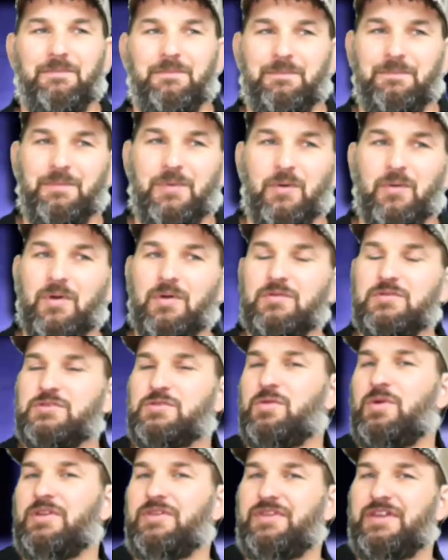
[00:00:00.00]
But what was
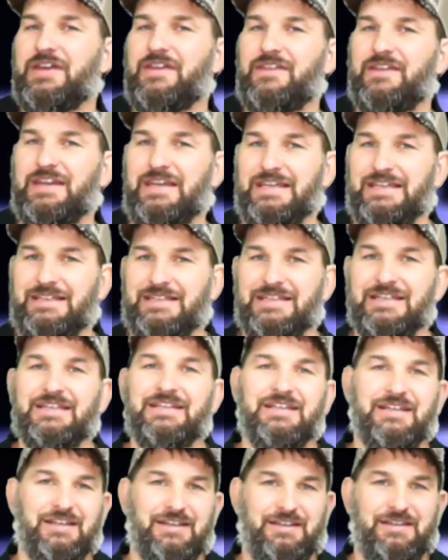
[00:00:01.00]
one thing that he
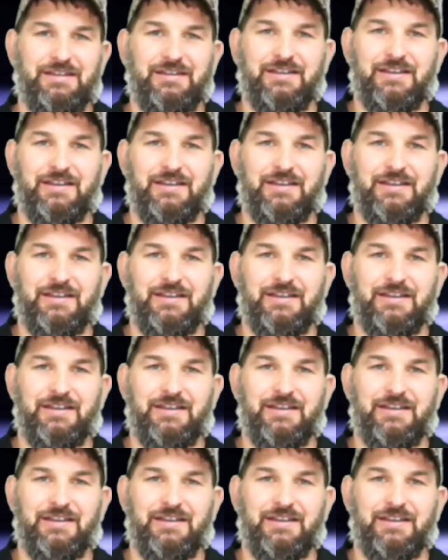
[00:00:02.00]
didn't?